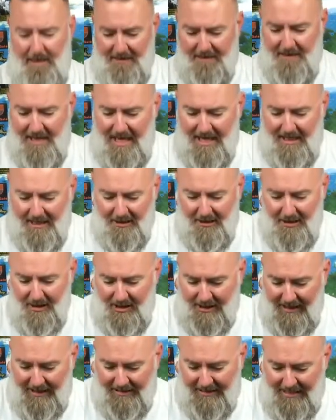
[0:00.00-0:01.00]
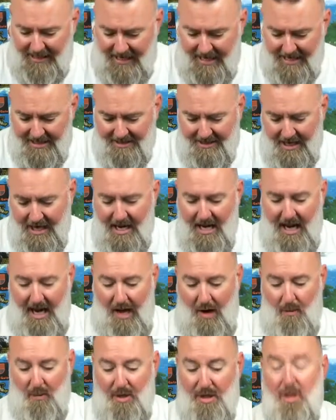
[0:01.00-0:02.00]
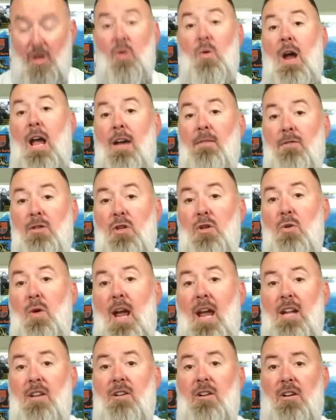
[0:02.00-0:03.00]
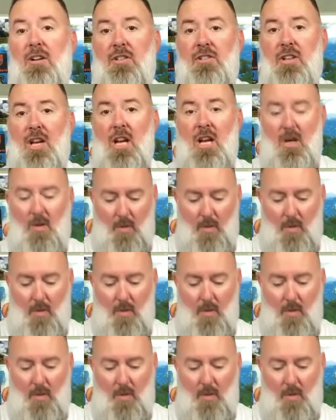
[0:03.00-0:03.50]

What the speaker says: I've taken a look at the ends, and we do have two enders.